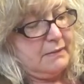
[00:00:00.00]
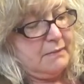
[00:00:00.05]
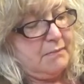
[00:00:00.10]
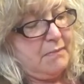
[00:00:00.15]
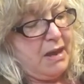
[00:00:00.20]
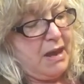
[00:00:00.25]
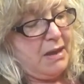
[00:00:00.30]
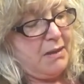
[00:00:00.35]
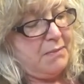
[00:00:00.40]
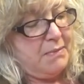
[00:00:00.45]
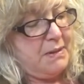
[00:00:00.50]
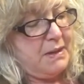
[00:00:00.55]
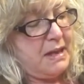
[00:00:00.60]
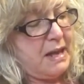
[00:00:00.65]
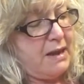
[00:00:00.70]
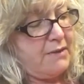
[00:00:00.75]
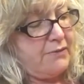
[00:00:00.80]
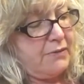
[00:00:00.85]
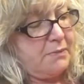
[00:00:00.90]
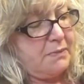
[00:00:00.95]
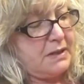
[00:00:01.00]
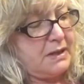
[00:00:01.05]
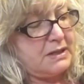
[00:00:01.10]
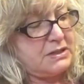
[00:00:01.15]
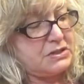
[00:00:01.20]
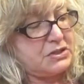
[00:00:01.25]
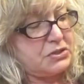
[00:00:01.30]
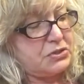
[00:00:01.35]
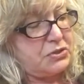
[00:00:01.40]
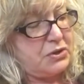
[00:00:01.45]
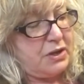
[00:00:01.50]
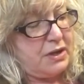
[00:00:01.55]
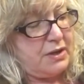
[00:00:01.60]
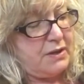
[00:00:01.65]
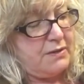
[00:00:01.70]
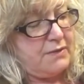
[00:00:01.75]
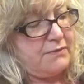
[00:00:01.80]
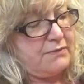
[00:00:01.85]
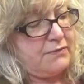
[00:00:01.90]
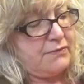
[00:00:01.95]
maybe everybody's heard
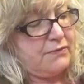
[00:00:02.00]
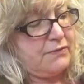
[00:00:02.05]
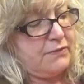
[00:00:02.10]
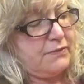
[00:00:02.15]
of.